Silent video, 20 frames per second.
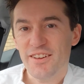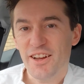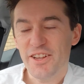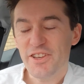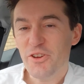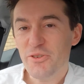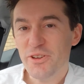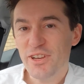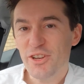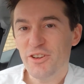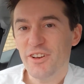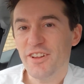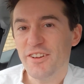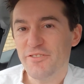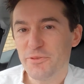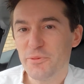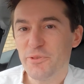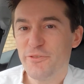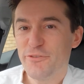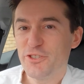I know it looked like
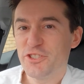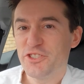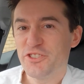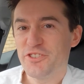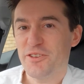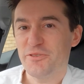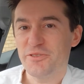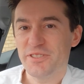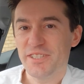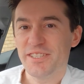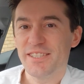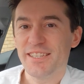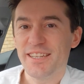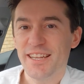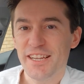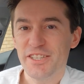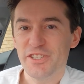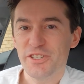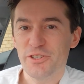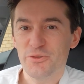from the footage I was
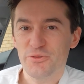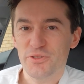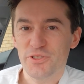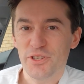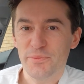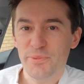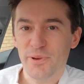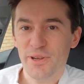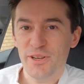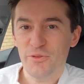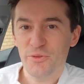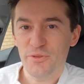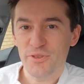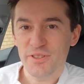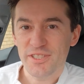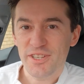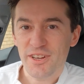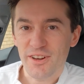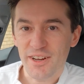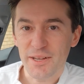disengaging autopilot all the
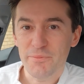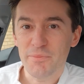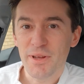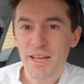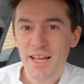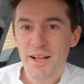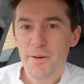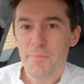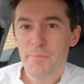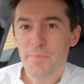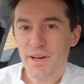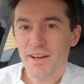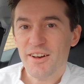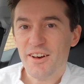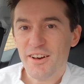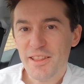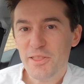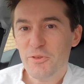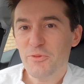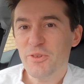time, but
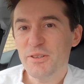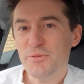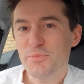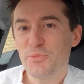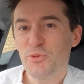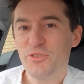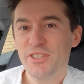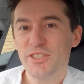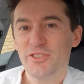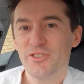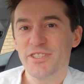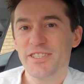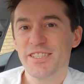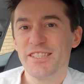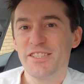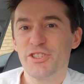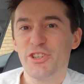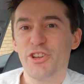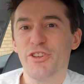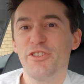I thought it was more
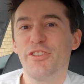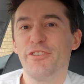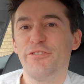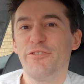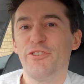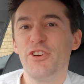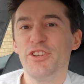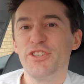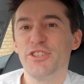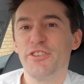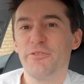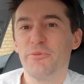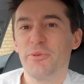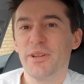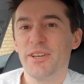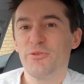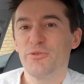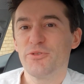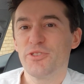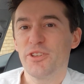interesting to show you the footage of
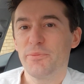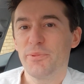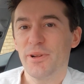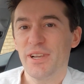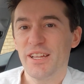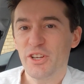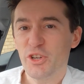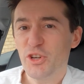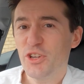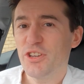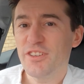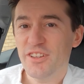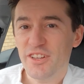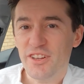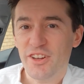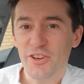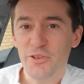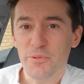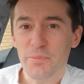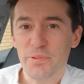when autopilot couldn't
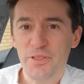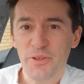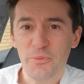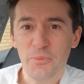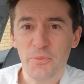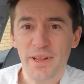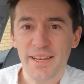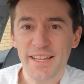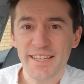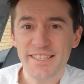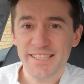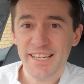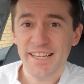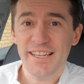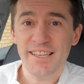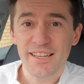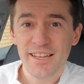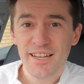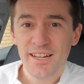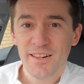cope than when it
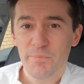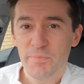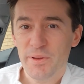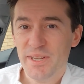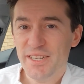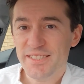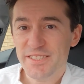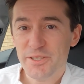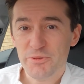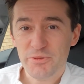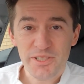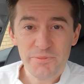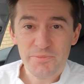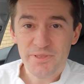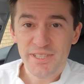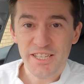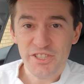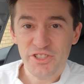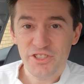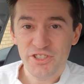did because there were some
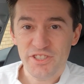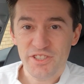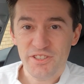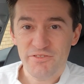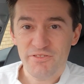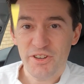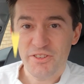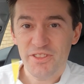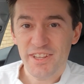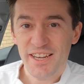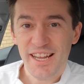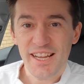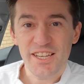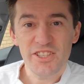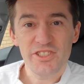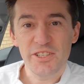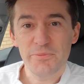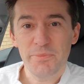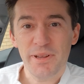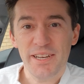sections of the road that it
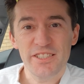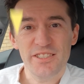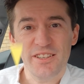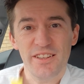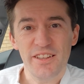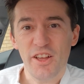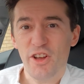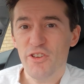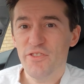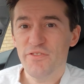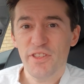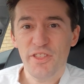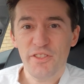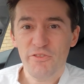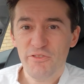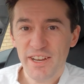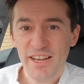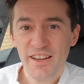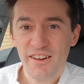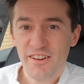actually managed like over
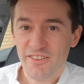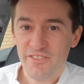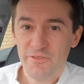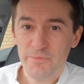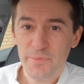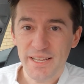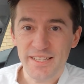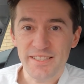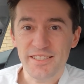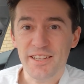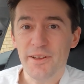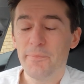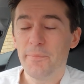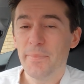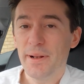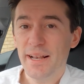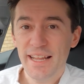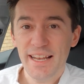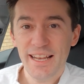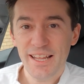three and a half minutes
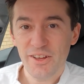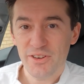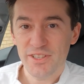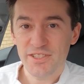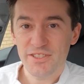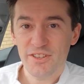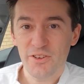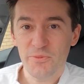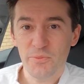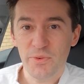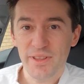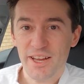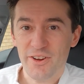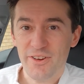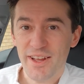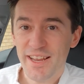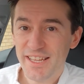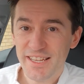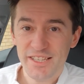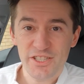completely on its own without
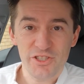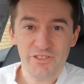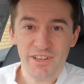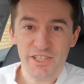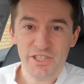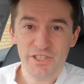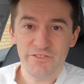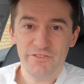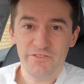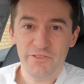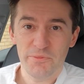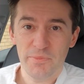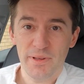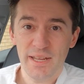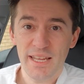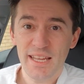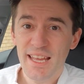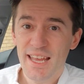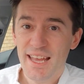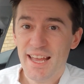any interaction from
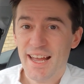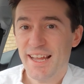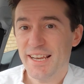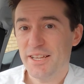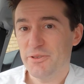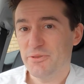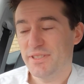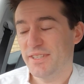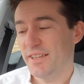me and it was